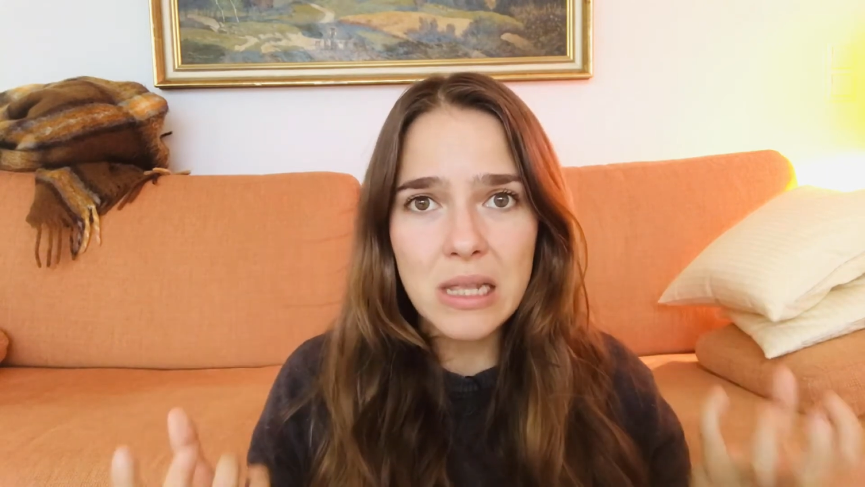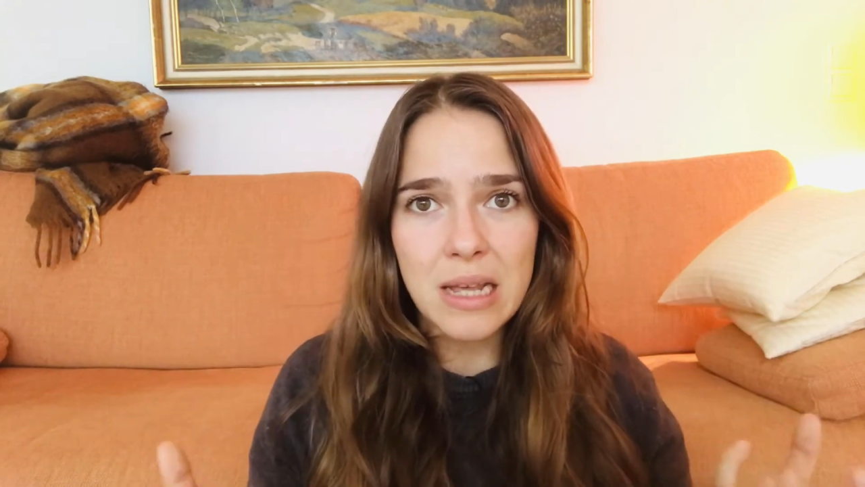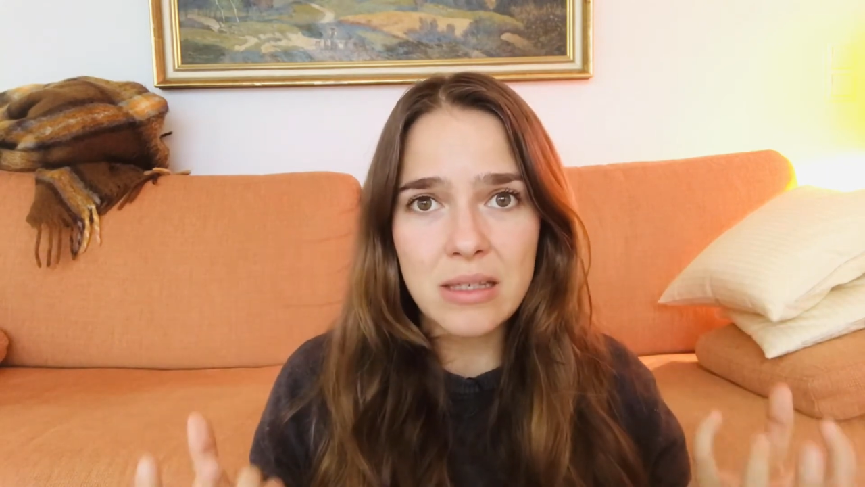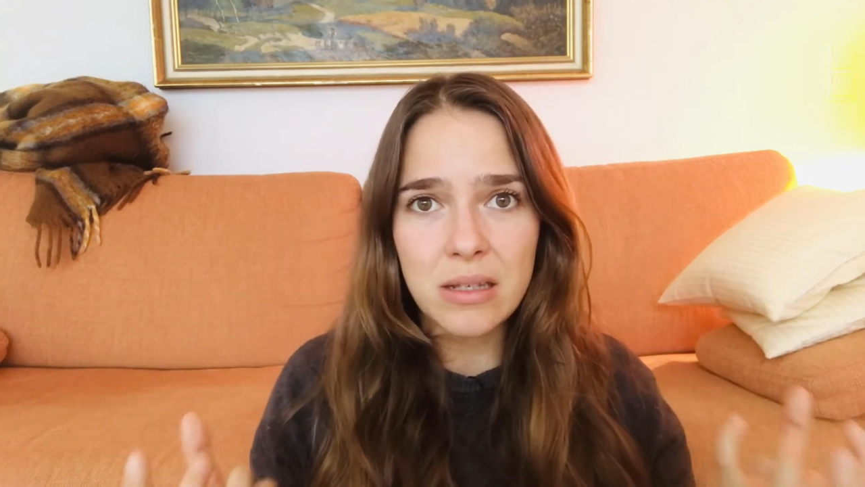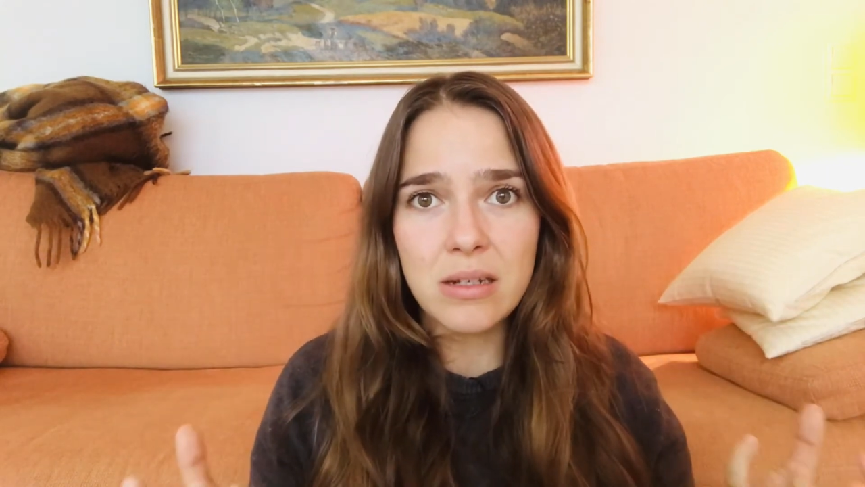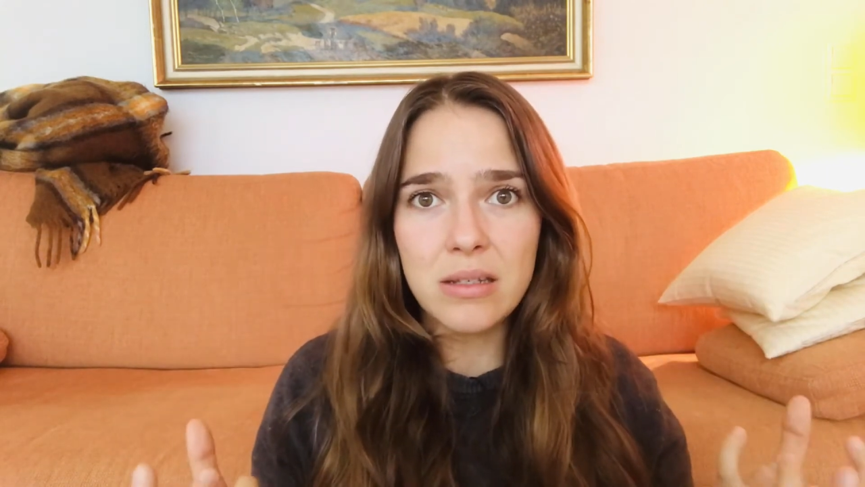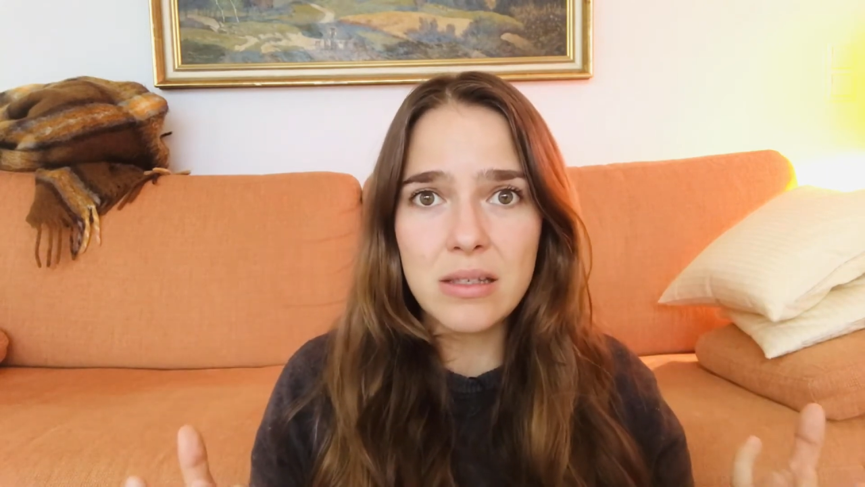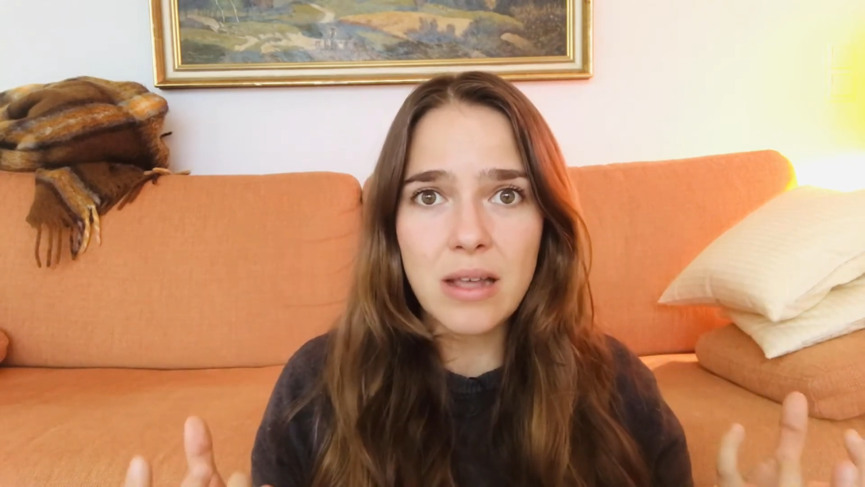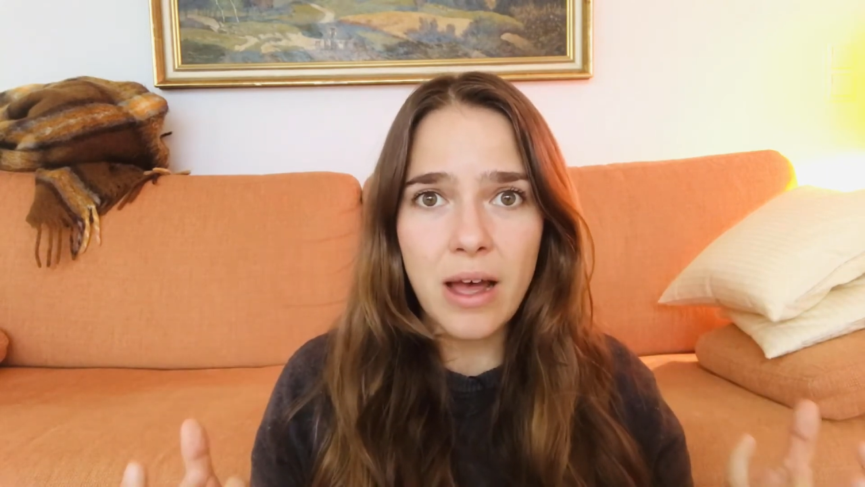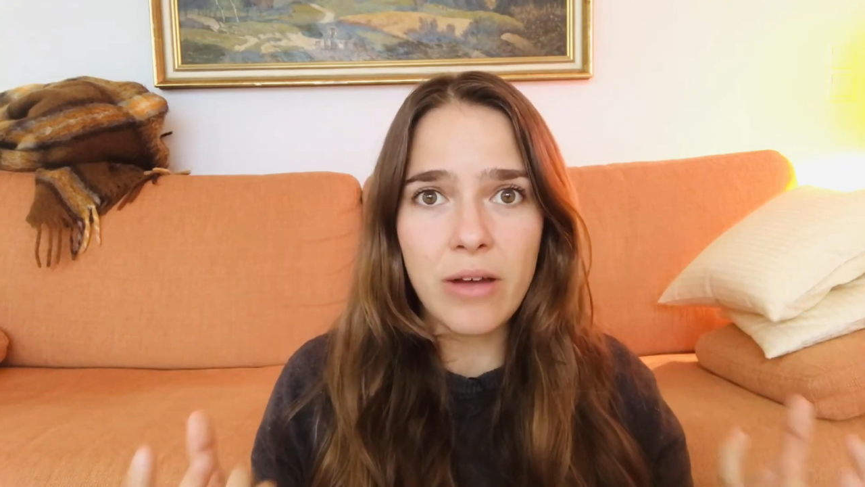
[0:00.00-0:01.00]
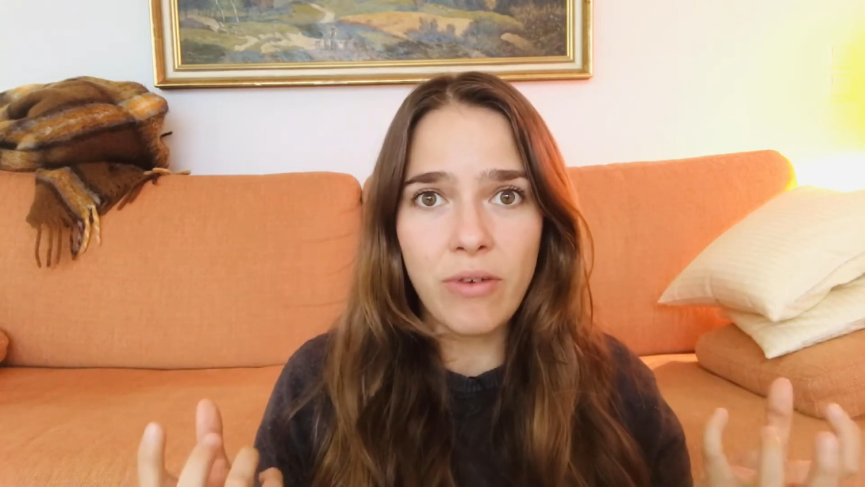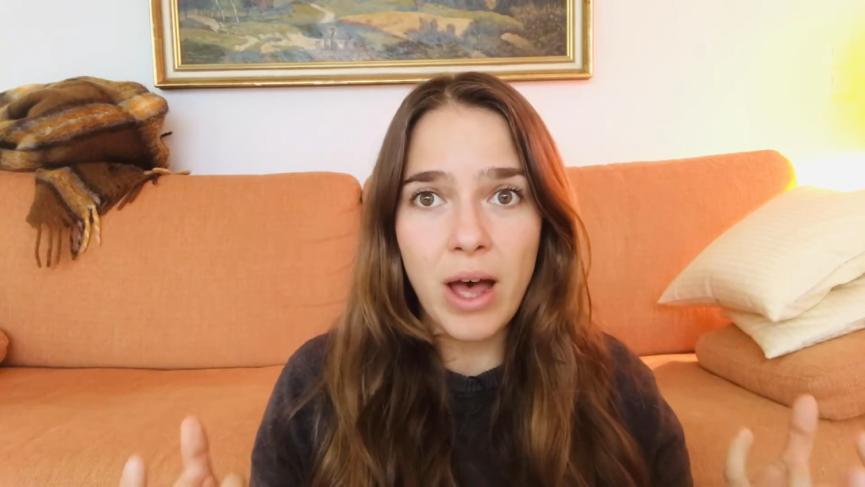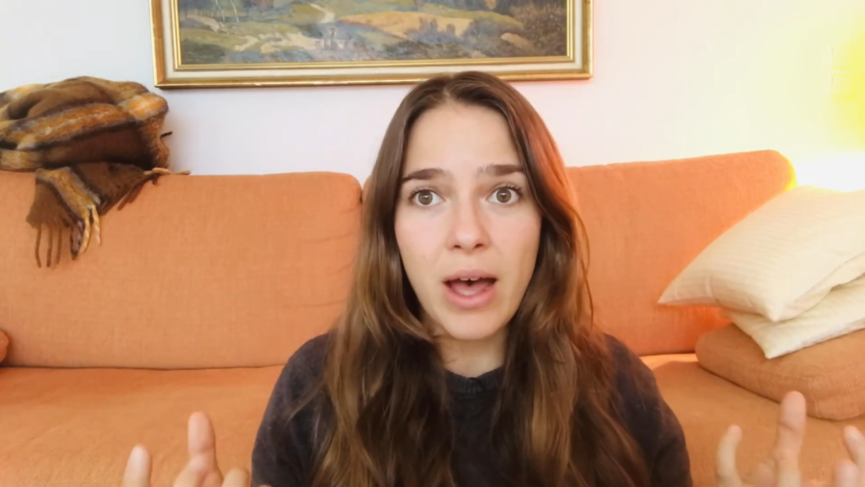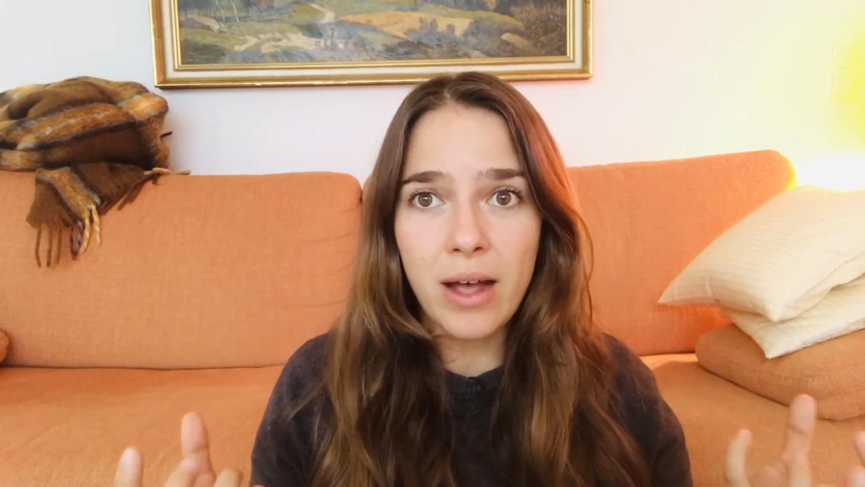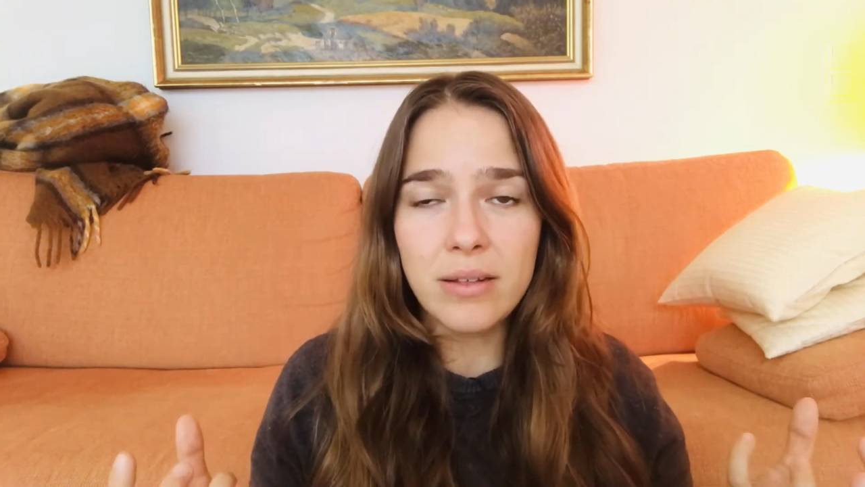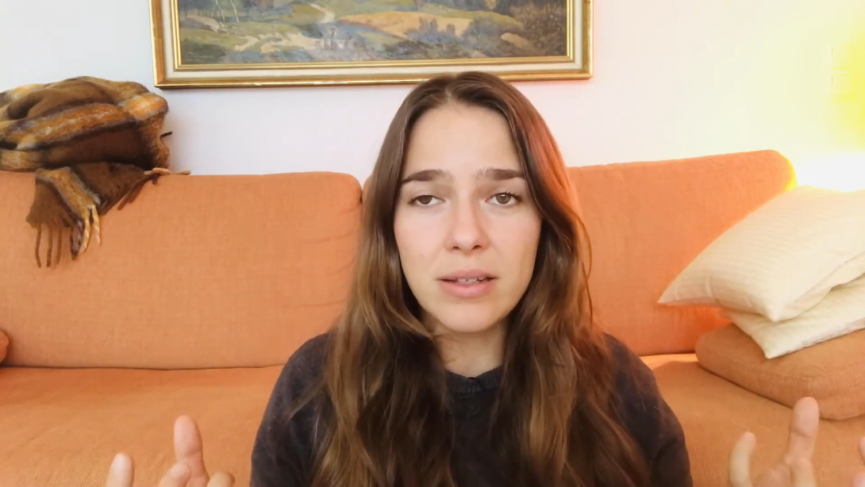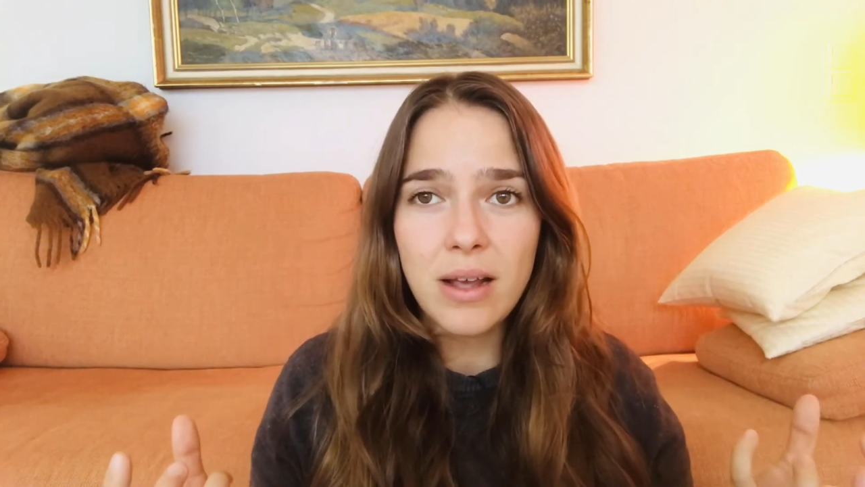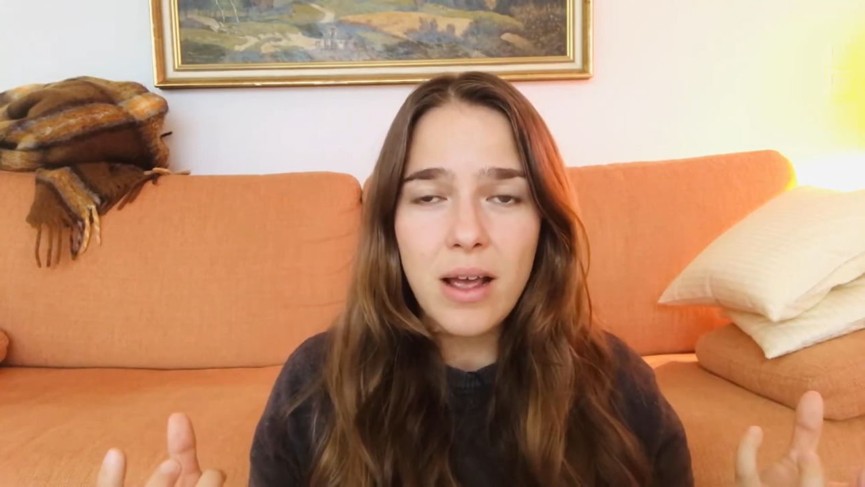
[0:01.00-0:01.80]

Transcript: lessons I've had,